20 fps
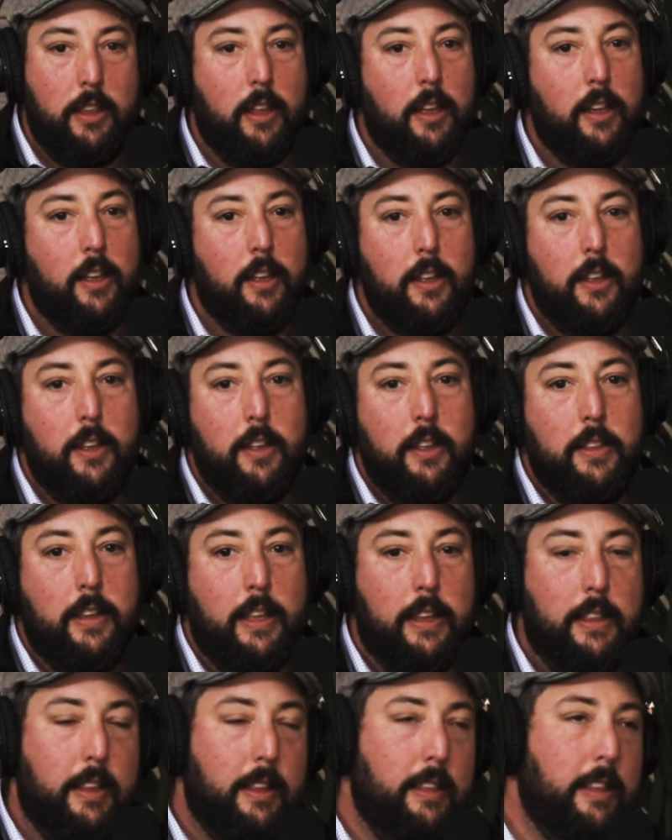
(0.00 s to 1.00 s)
the
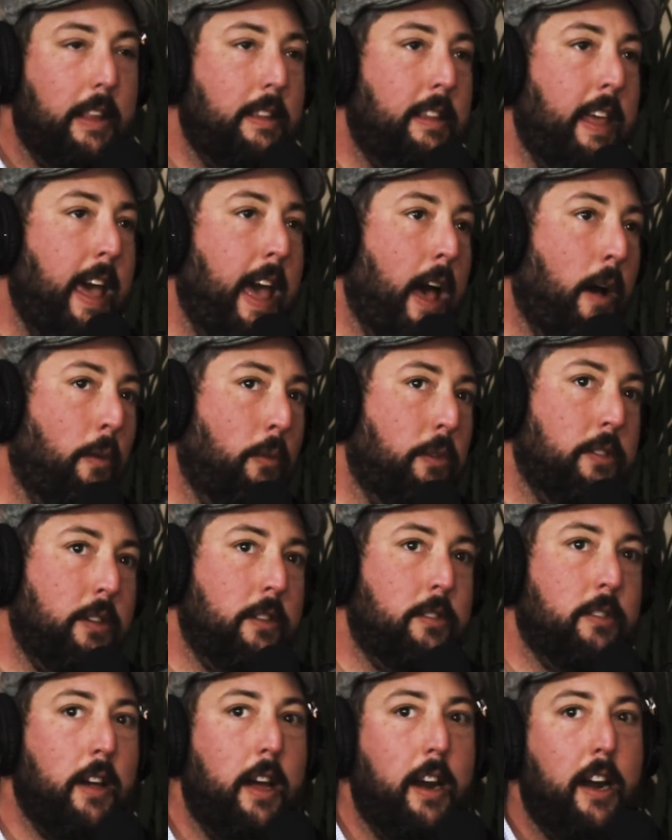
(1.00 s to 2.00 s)
town was
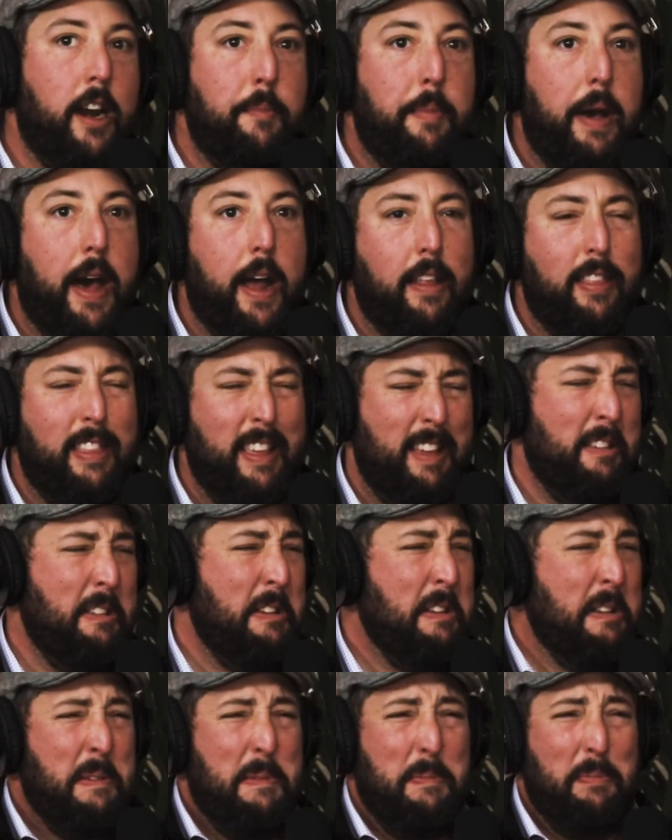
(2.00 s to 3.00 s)
excited about it.
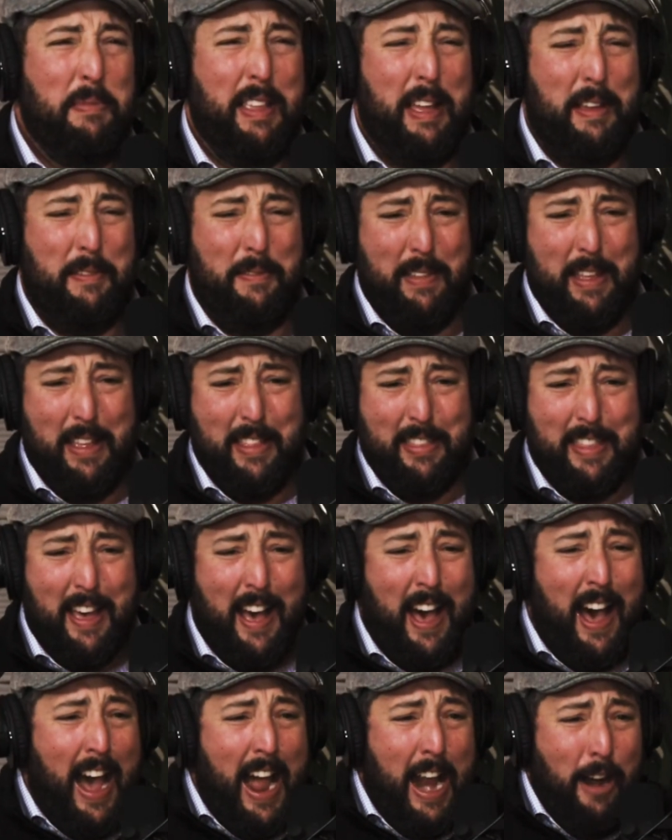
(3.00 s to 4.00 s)
The
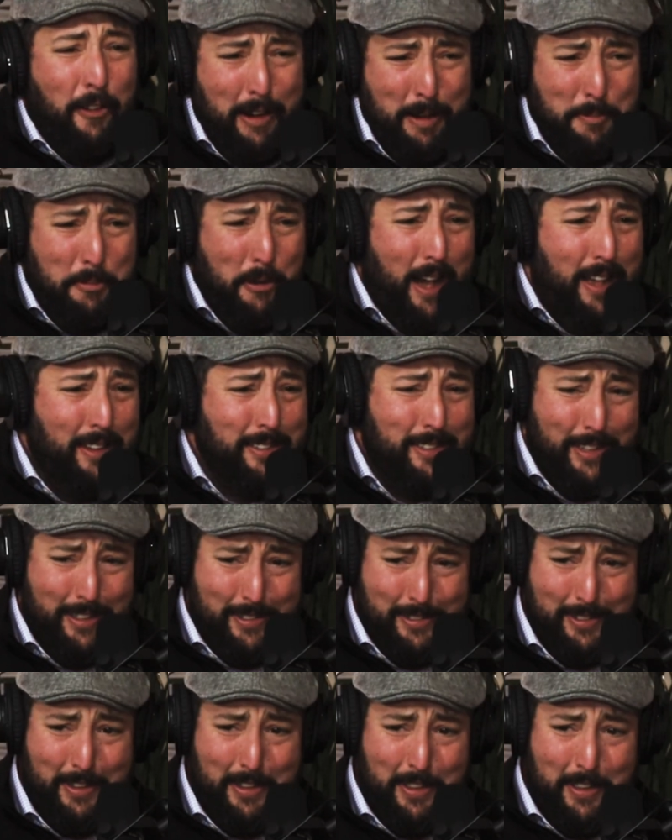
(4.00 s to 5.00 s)
hiring
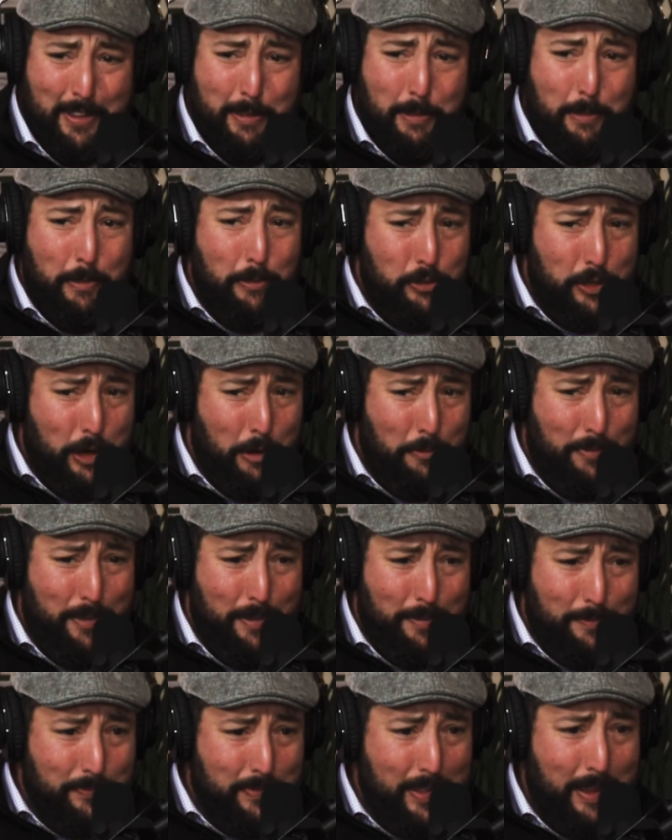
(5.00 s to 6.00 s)
process, Joe
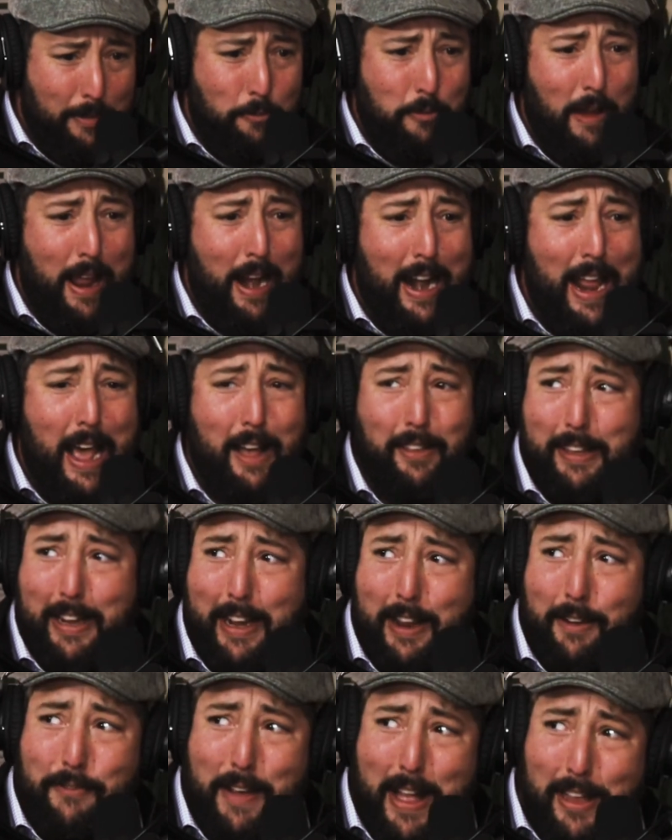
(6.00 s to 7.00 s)
rented out the
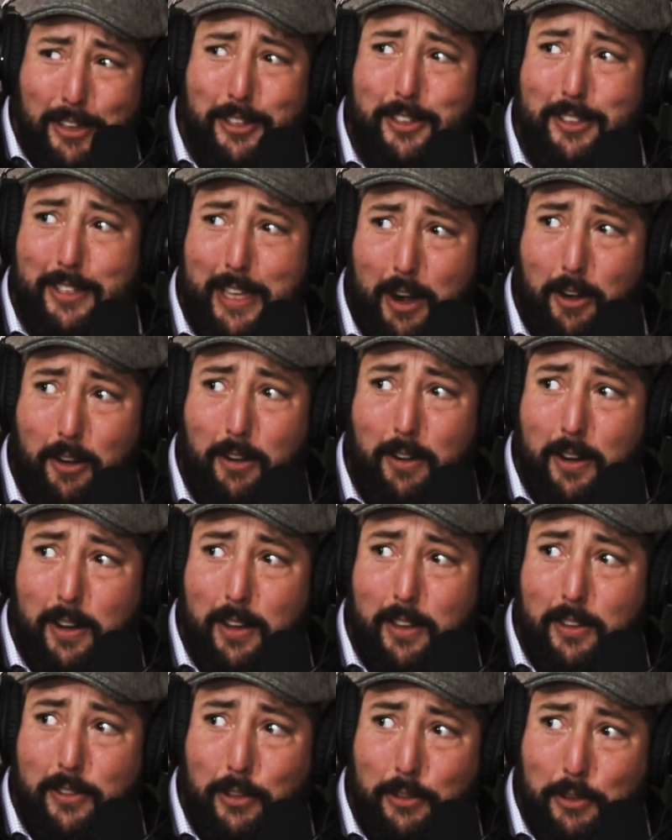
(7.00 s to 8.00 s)
convention center
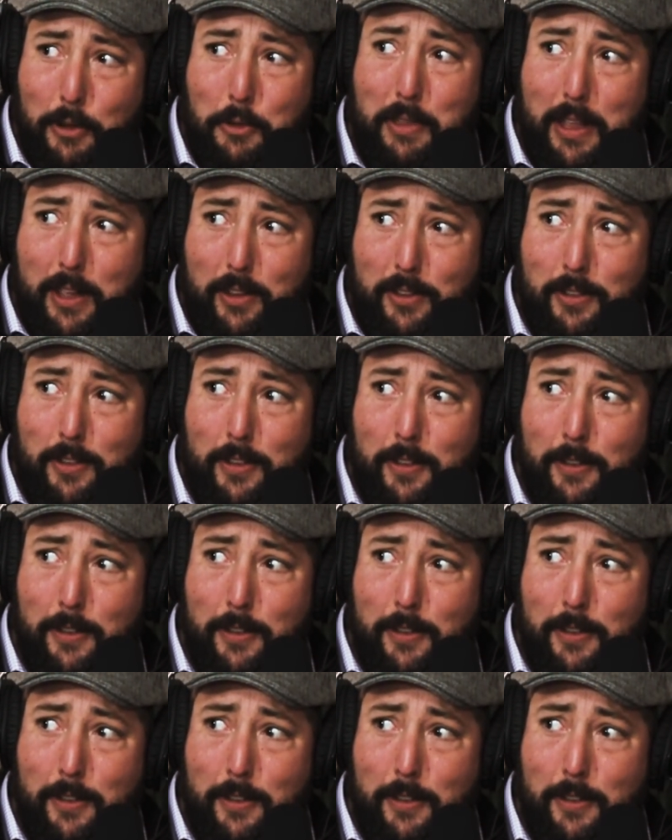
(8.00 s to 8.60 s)
to do this.